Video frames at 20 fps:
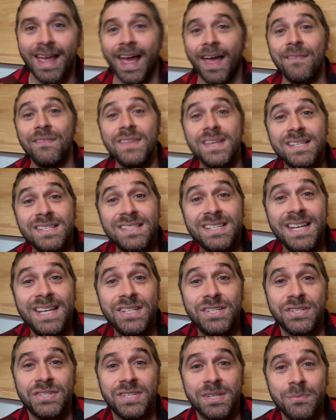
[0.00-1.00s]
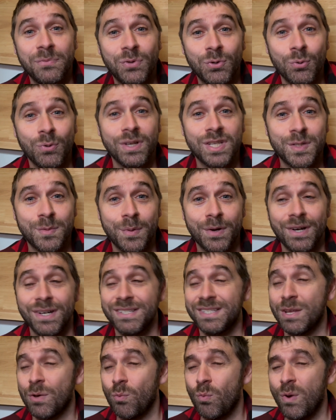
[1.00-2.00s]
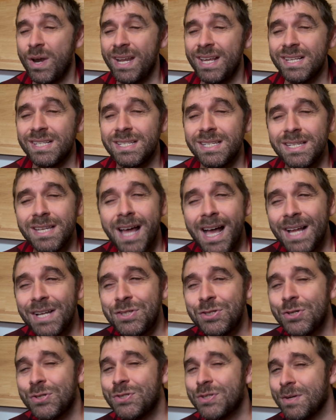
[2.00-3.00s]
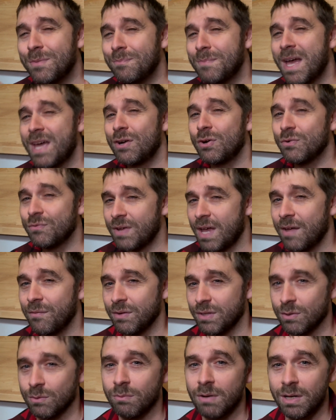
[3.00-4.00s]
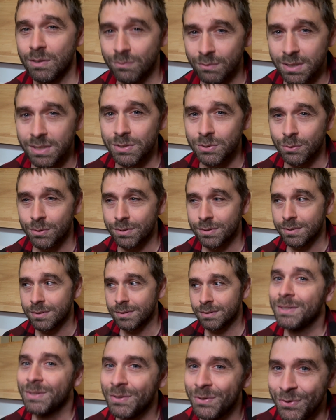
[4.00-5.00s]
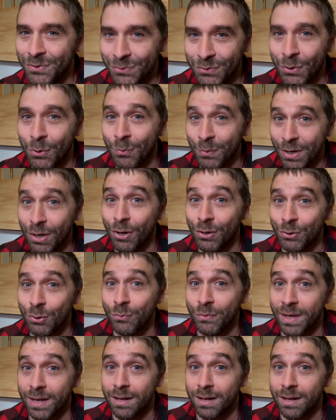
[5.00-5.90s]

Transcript: And this teaches him through experience that winning is not just a matter of having the right resources, though we all know that